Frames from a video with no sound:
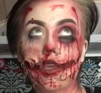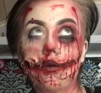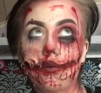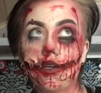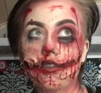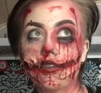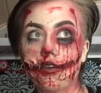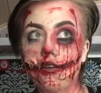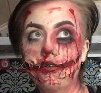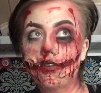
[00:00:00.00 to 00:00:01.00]

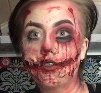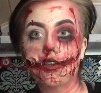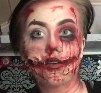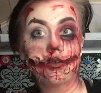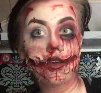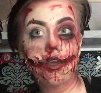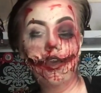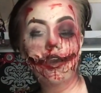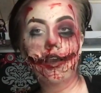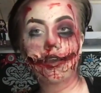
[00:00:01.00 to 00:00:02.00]
myself, so
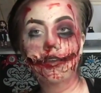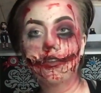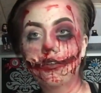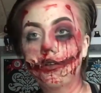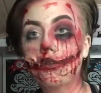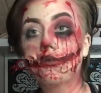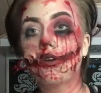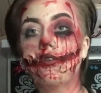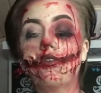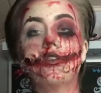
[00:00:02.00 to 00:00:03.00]
I can do almost
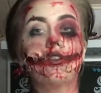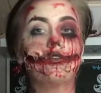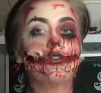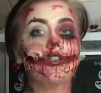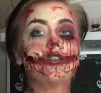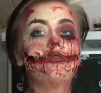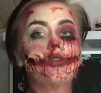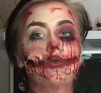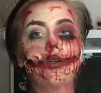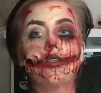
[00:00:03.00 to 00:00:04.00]
whatever, so just
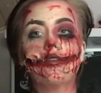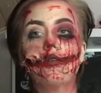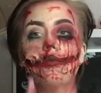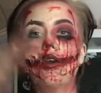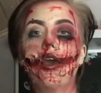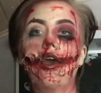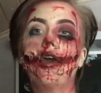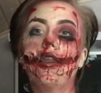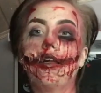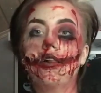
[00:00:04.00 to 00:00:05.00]
request them
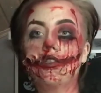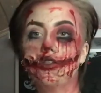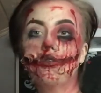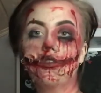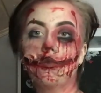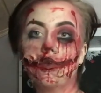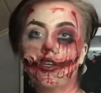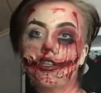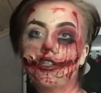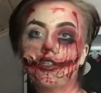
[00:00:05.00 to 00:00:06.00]
and I'll do some
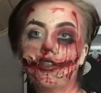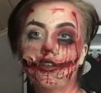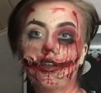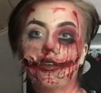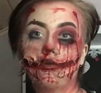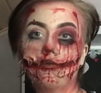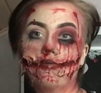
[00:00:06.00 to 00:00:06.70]
ish, you know,